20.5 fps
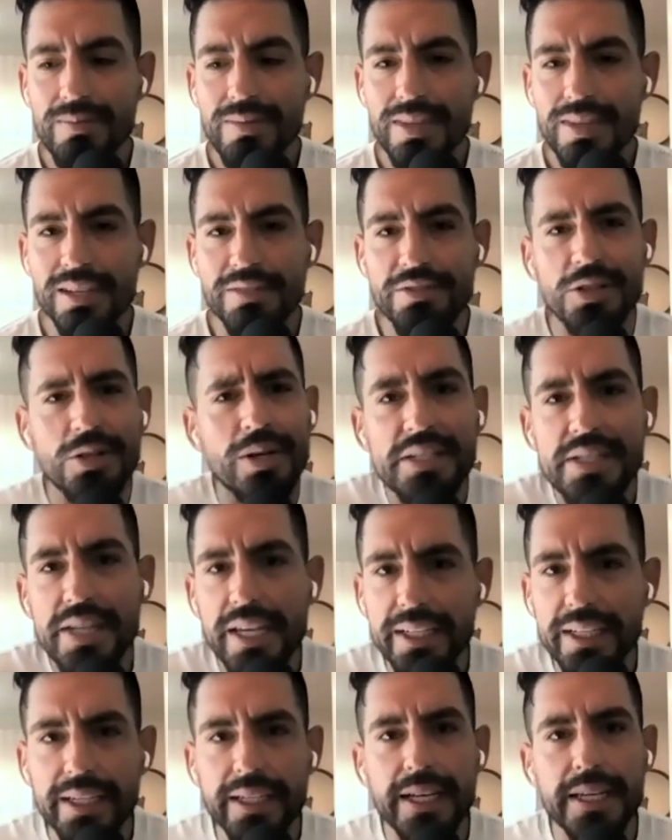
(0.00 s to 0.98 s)
if you're not
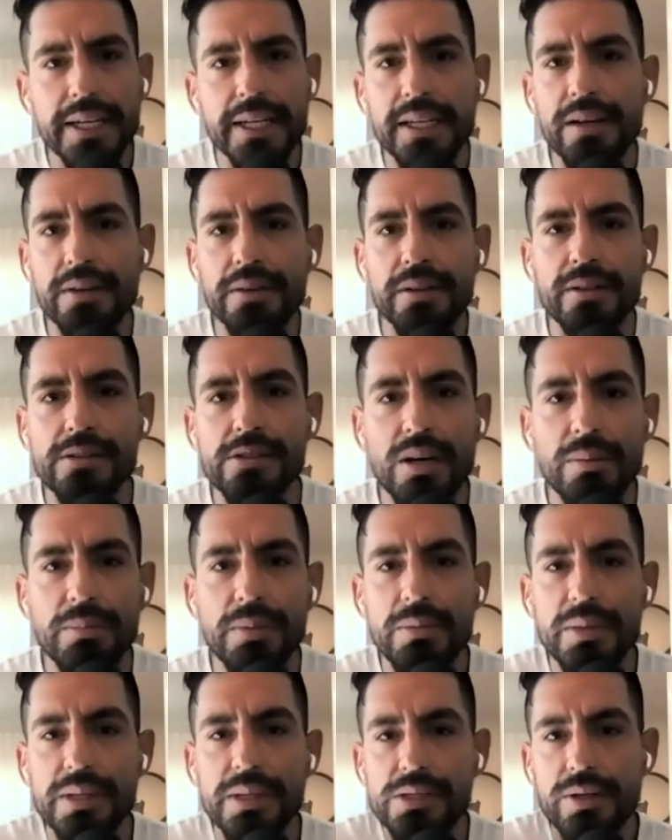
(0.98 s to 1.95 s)
taking any other
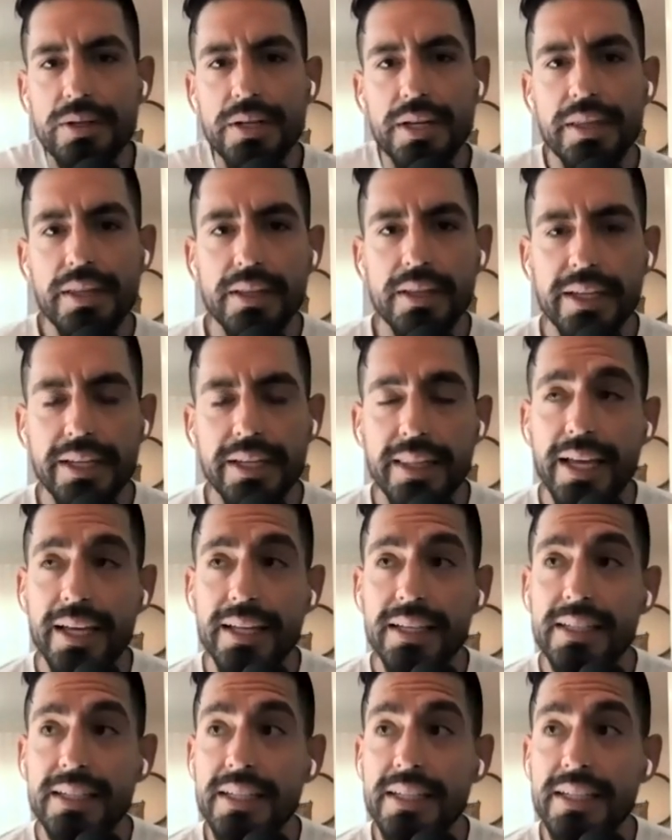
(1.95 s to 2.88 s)
supplements or anything like that.